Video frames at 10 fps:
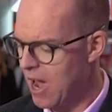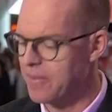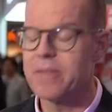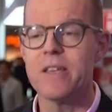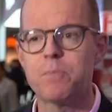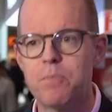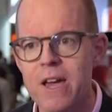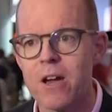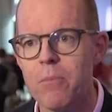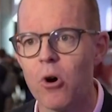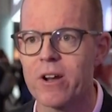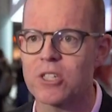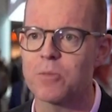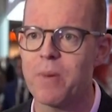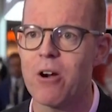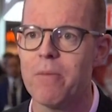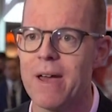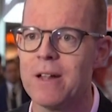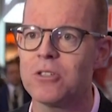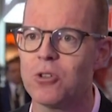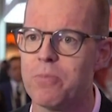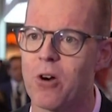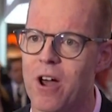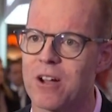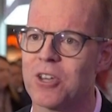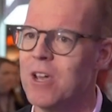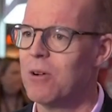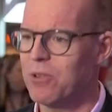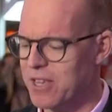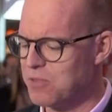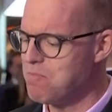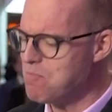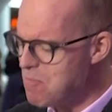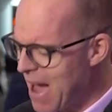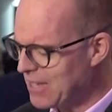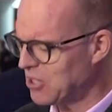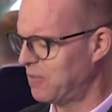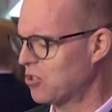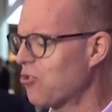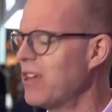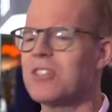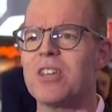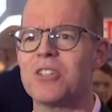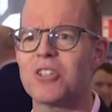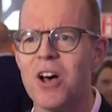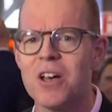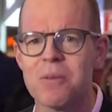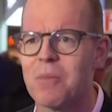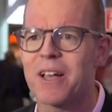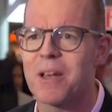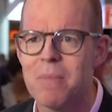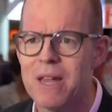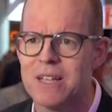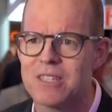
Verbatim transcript: And then these bigger, more experimental products with these massive screens inside them like a mini